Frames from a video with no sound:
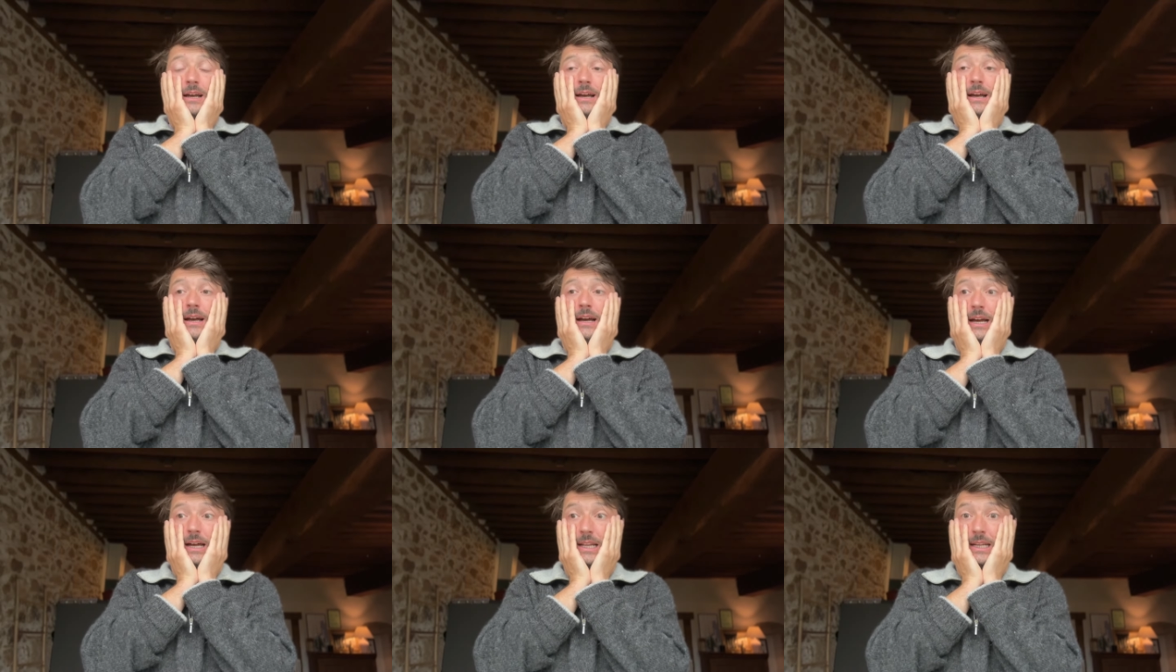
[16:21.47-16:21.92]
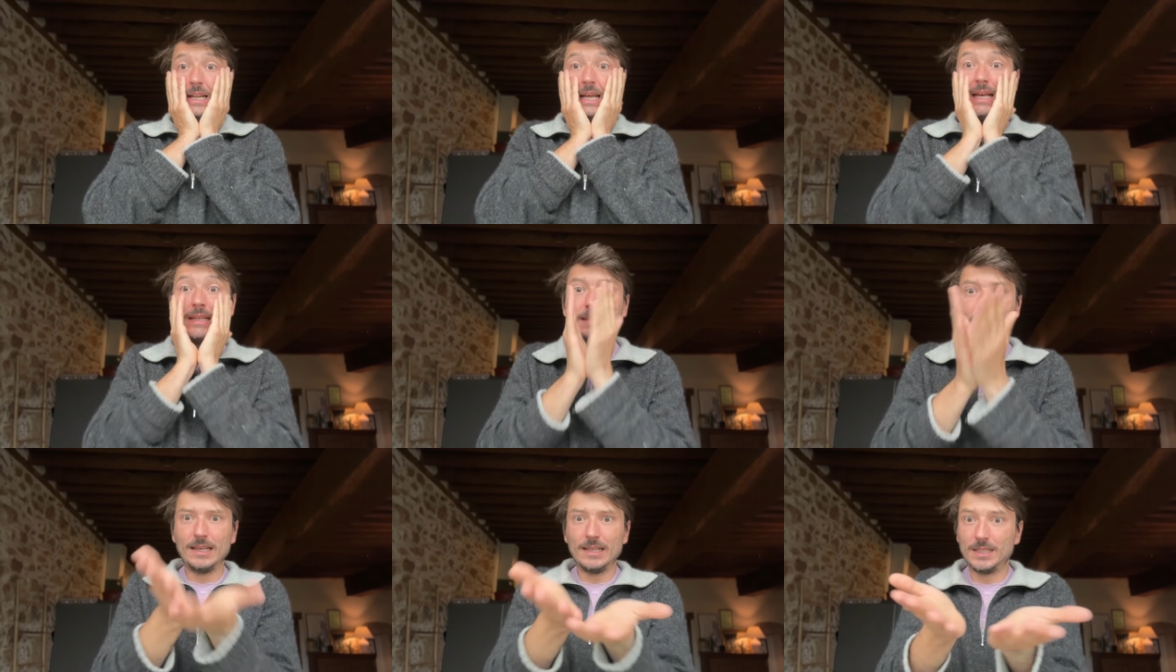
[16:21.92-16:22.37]
And
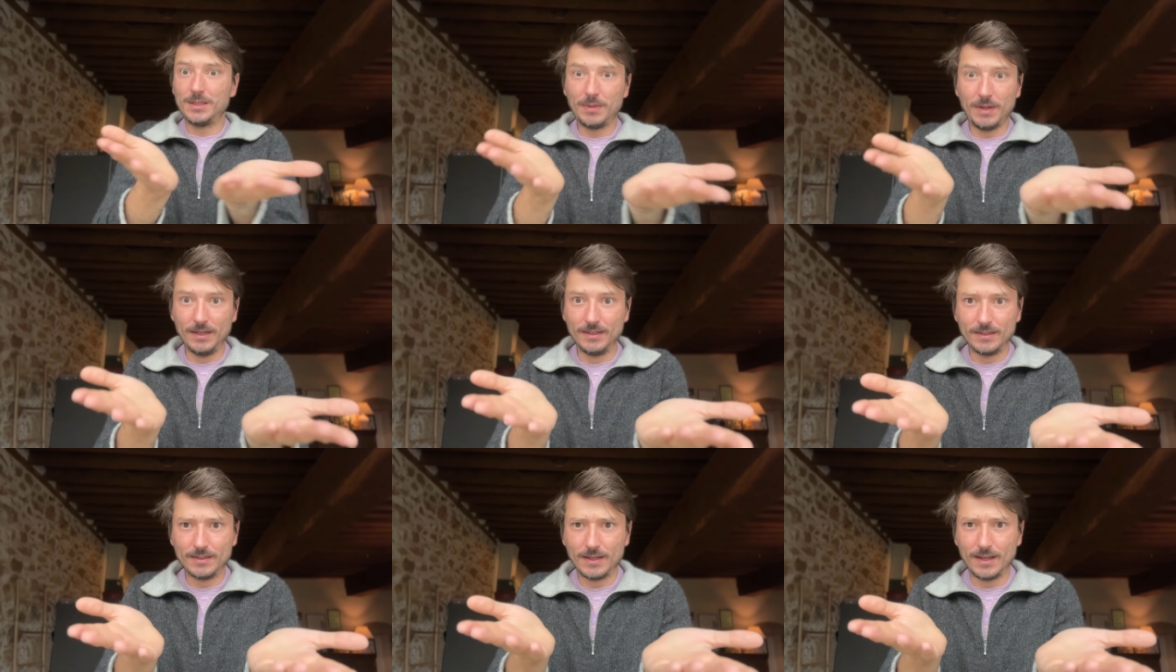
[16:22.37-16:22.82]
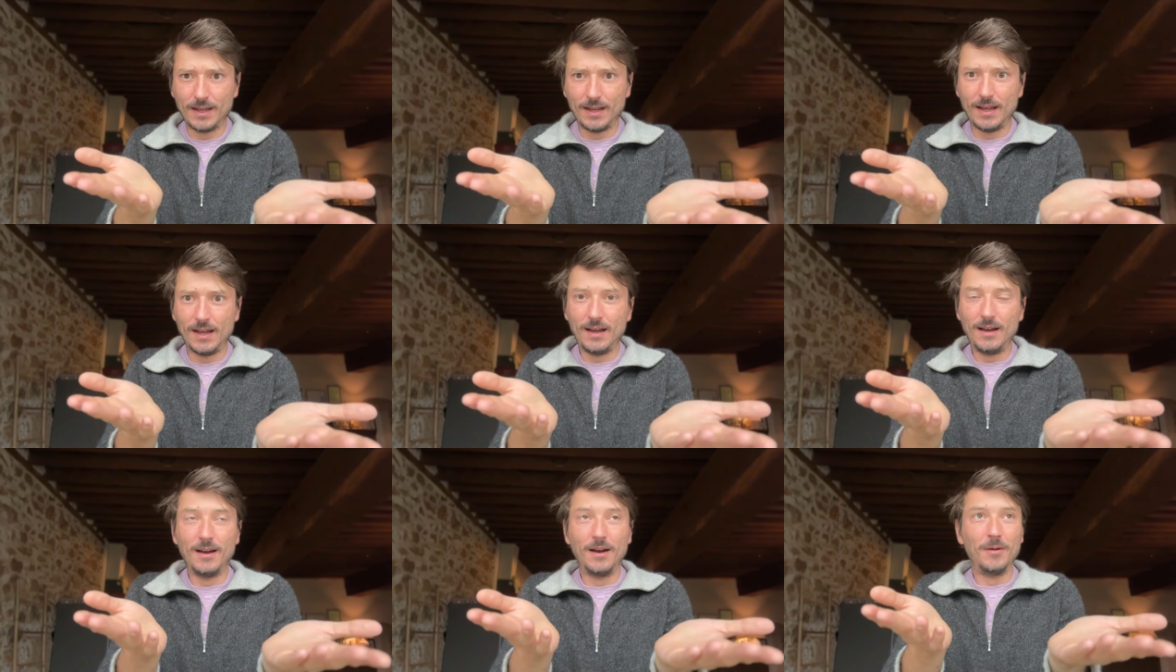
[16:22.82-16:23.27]
as I explained,
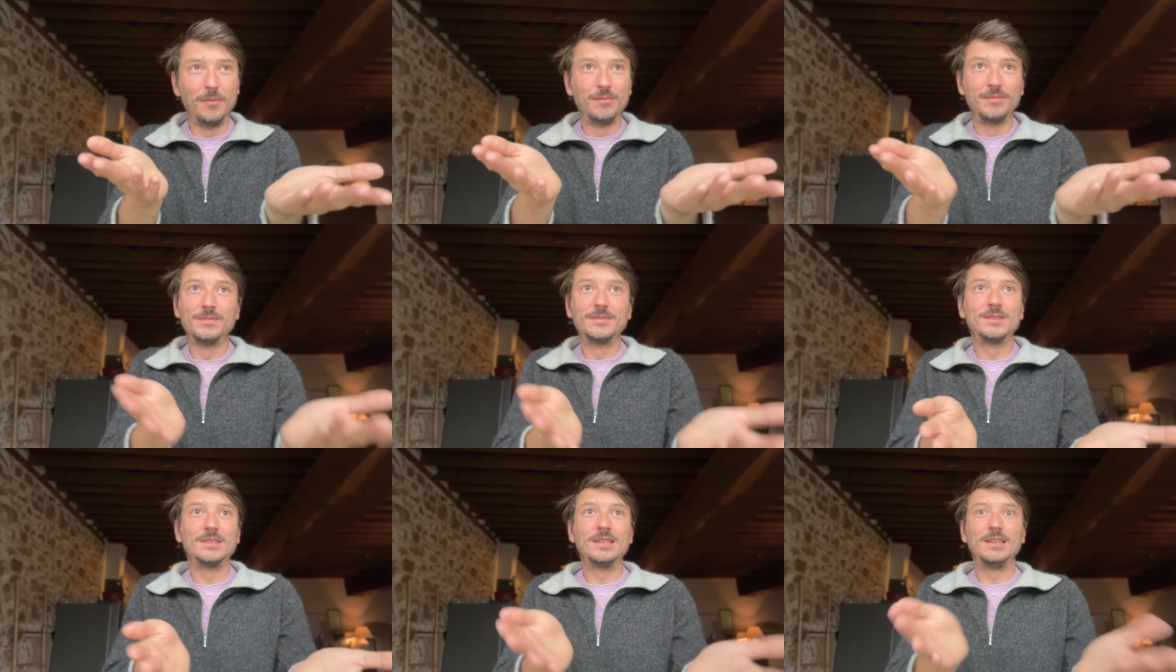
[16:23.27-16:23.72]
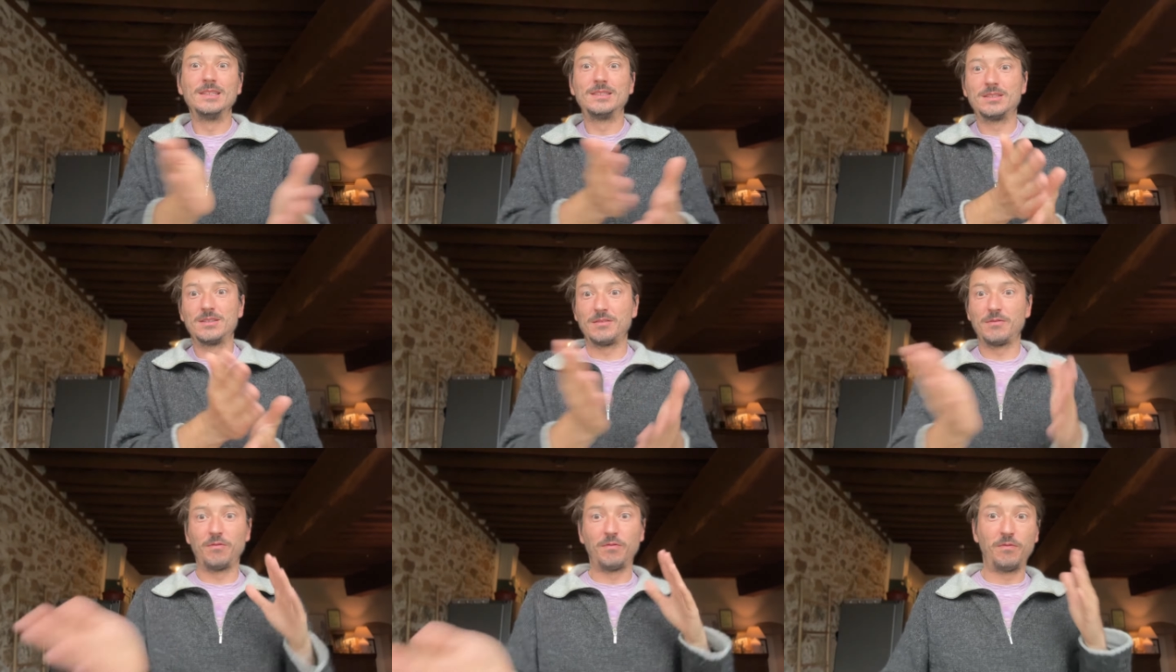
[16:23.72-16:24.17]
um,
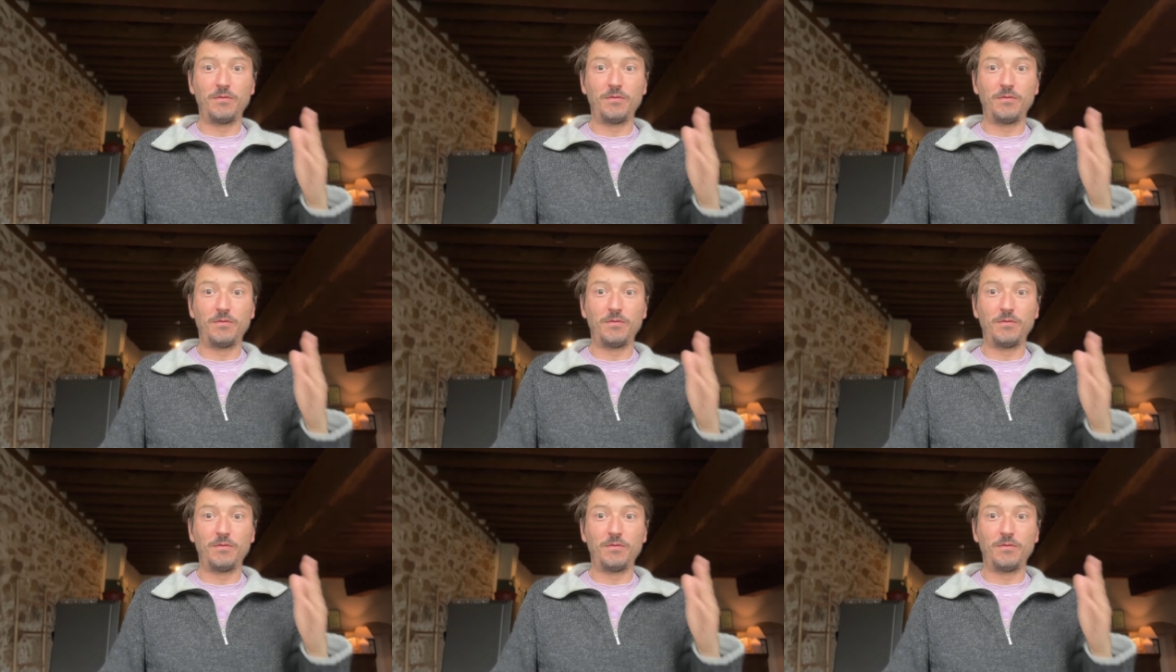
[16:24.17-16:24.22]
it's